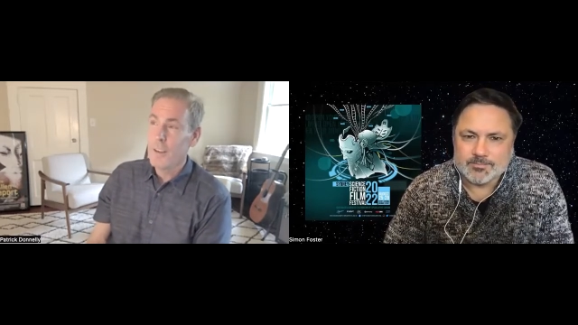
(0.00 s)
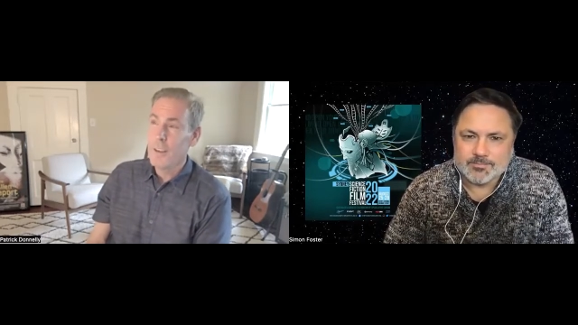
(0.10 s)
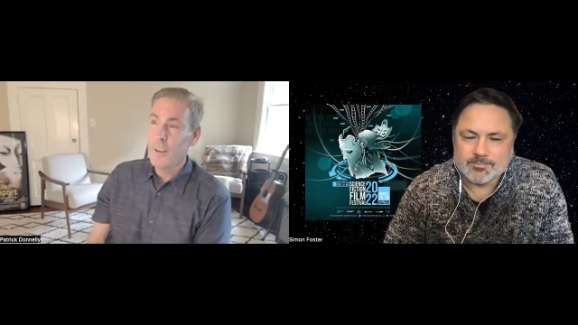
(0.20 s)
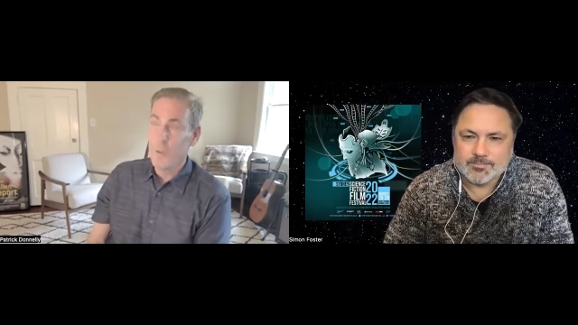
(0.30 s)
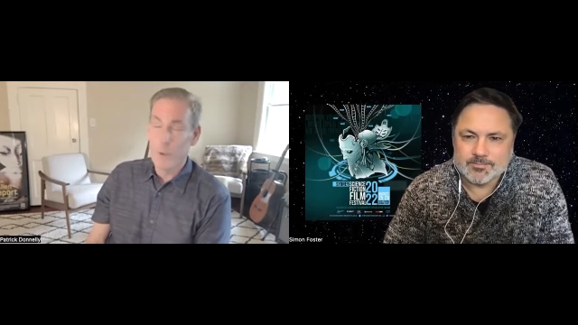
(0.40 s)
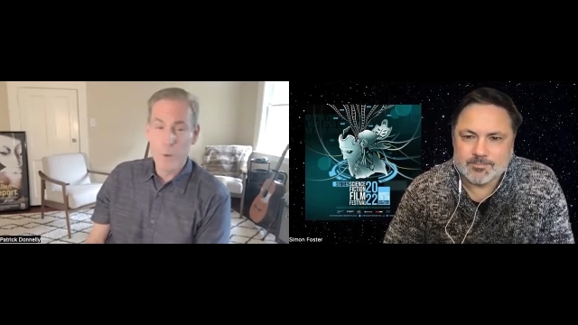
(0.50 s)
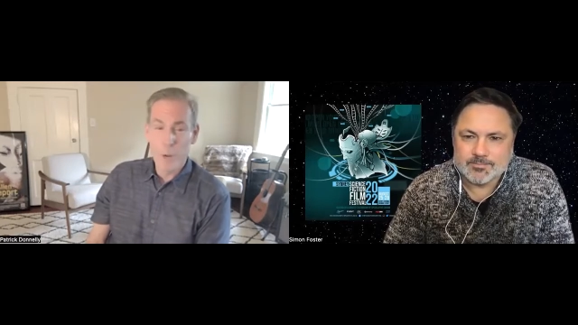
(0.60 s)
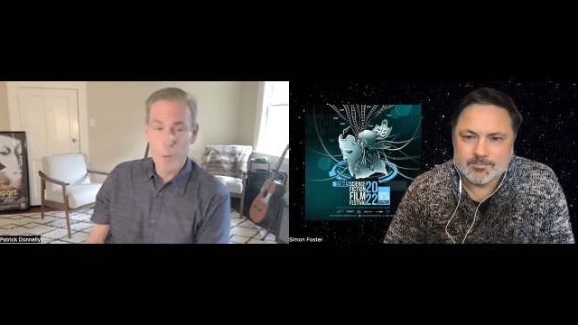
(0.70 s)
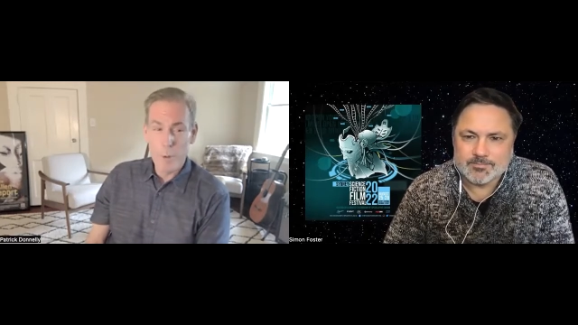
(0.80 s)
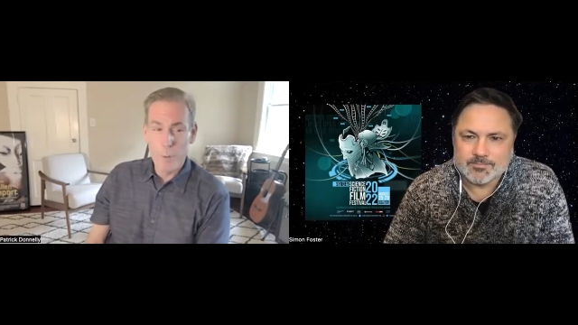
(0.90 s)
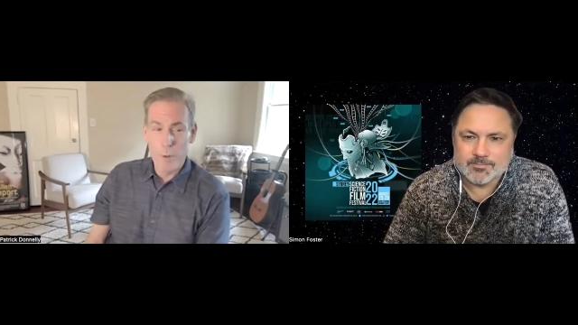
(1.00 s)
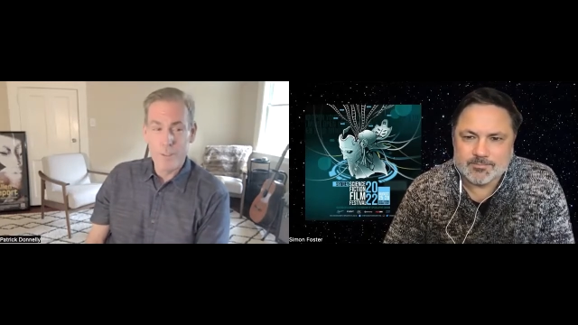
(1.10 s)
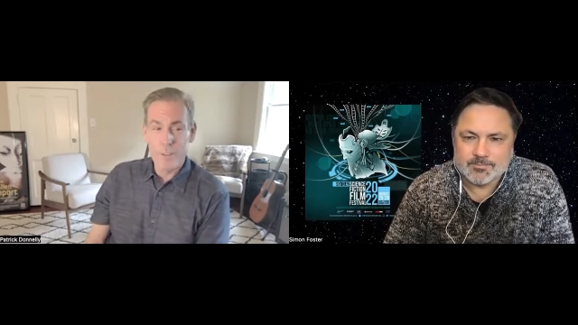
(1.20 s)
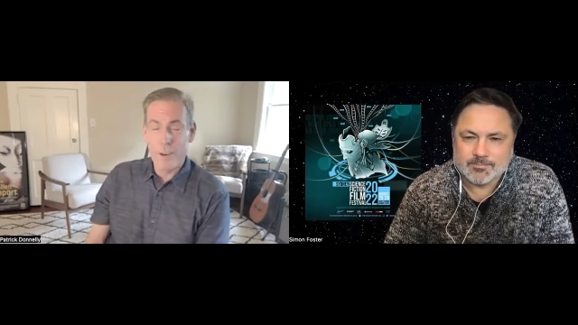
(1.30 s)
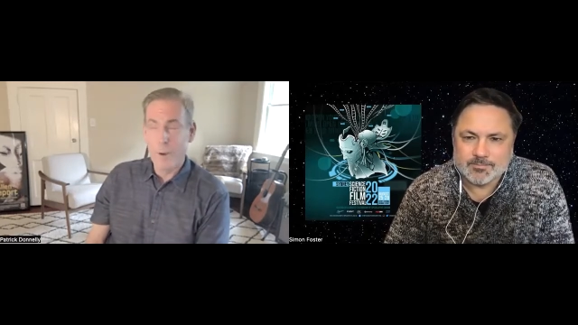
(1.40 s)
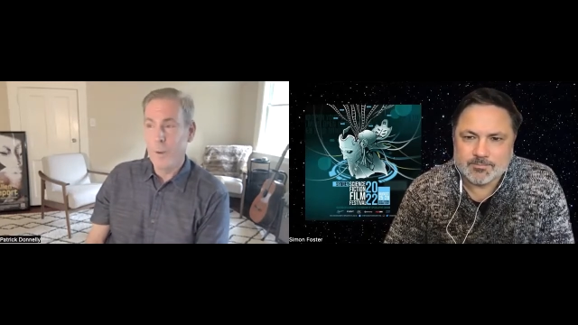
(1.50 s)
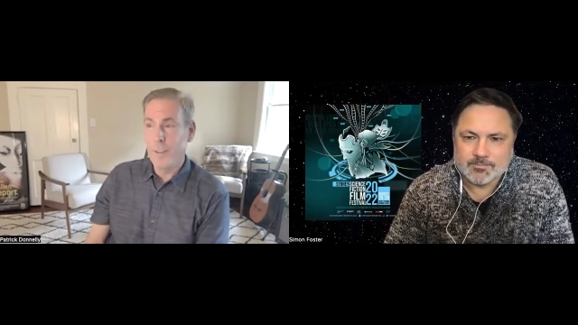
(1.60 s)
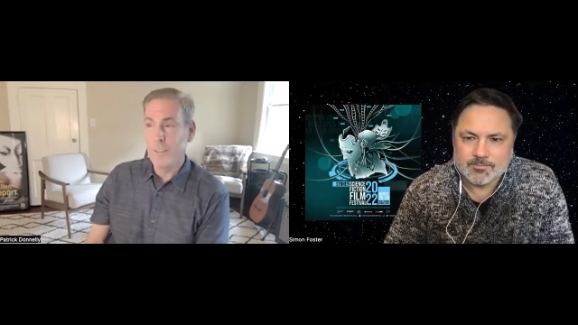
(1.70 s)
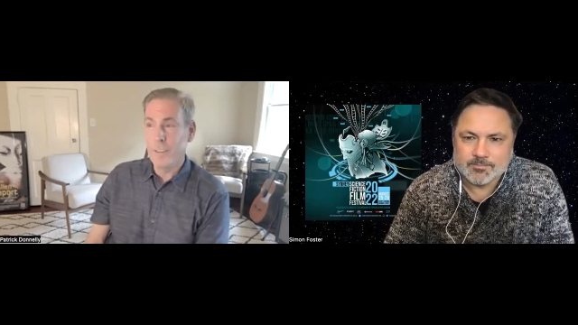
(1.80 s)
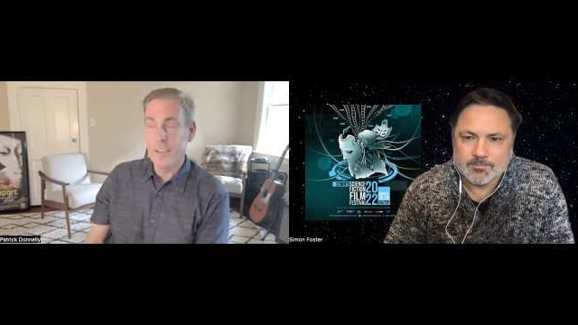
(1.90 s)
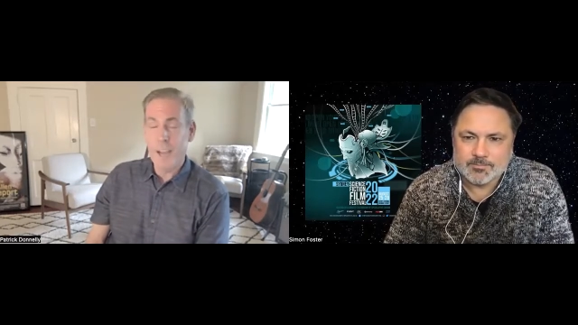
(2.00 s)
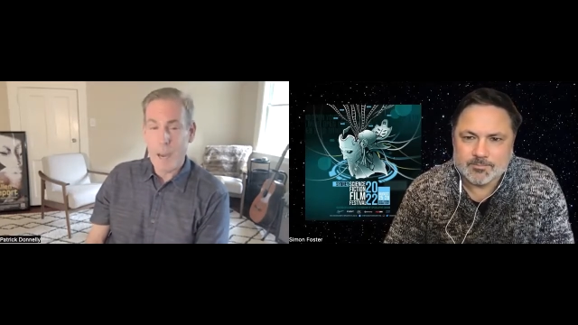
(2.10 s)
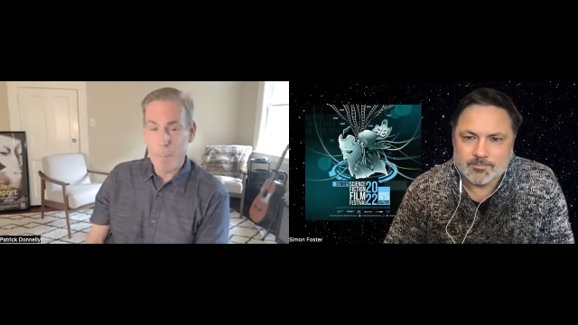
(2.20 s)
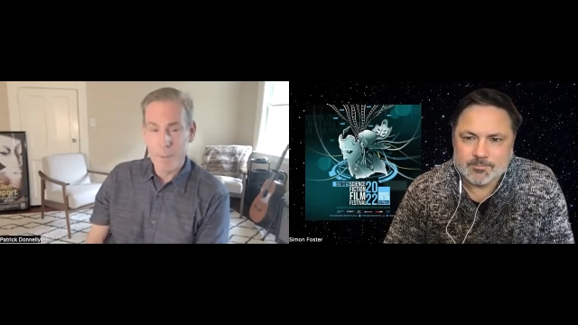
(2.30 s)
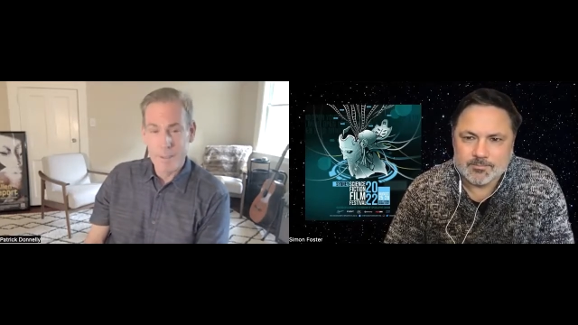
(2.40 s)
Speaker 1: you know, the credible ones are when it's a cop